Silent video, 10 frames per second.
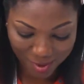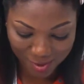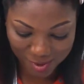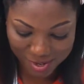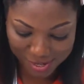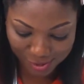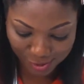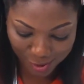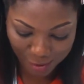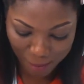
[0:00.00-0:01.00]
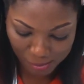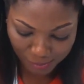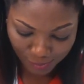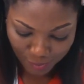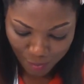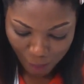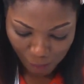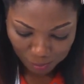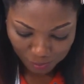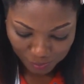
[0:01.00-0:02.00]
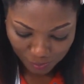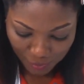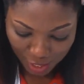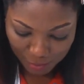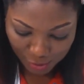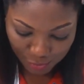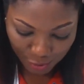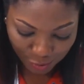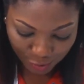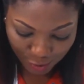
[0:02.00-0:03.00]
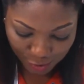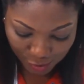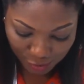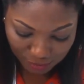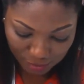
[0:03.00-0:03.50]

Okay, so a bit more sauce.